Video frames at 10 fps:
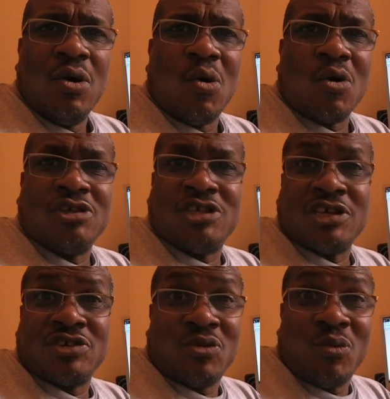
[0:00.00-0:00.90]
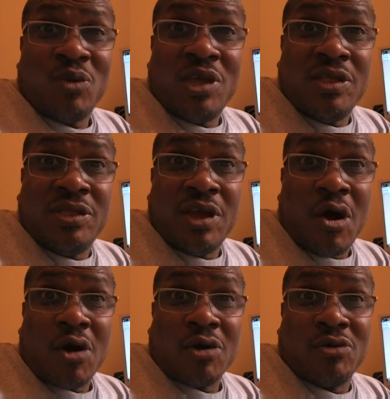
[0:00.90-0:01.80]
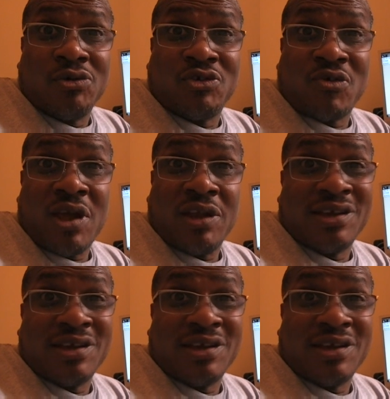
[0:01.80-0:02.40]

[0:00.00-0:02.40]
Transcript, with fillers: or just read the article straight.